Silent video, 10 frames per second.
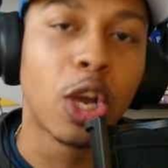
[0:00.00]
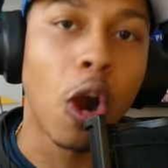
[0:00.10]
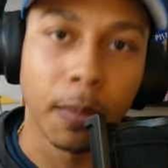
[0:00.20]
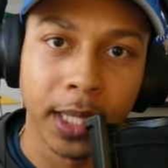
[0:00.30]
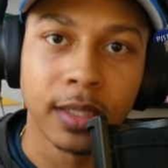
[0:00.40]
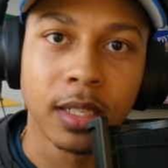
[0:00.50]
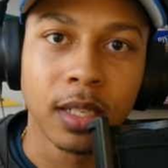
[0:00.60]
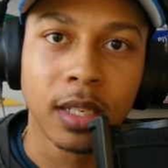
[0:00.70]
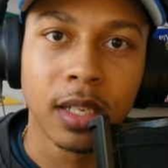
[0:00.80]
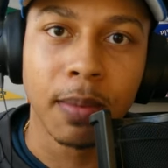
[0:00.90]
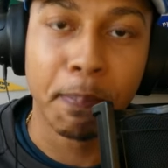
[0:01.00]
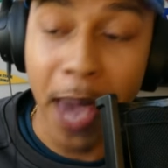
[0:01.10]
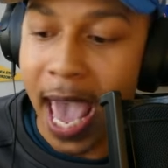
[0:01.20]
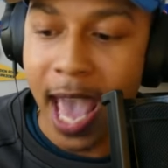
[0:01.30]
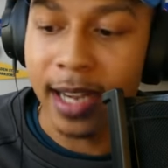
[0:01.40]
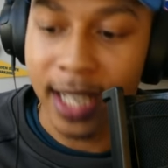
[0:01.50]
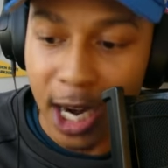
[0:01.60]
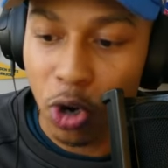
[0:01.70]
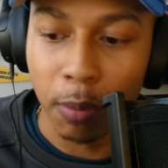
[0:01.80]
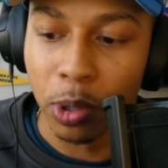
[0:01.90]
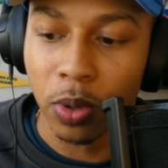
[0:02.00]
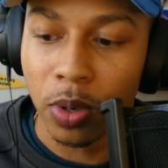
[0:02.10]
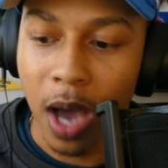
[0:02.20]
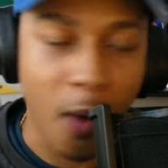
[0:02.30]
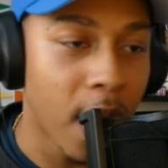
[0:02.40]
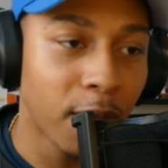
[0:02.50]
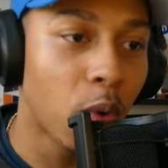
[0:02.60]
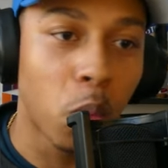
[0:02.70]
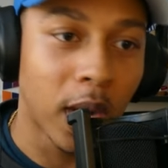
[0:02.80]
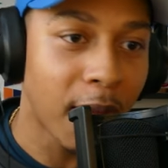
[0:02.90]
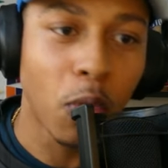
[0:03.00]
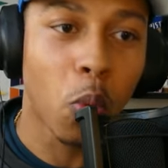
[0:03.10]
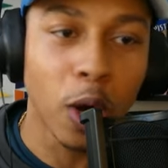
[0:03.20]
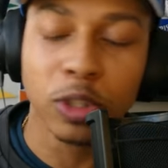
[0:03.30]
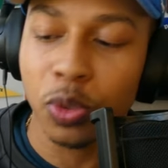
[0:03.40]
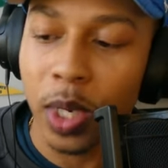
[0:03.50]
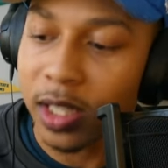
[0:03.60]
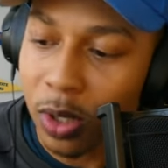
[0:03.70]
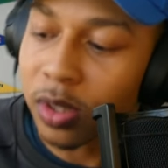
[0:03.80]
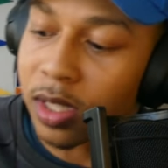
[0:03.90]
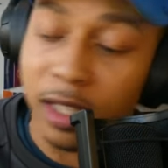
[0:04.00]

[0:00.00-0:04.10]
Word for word: garbage, bad, terrible. However, whatever word you want to use to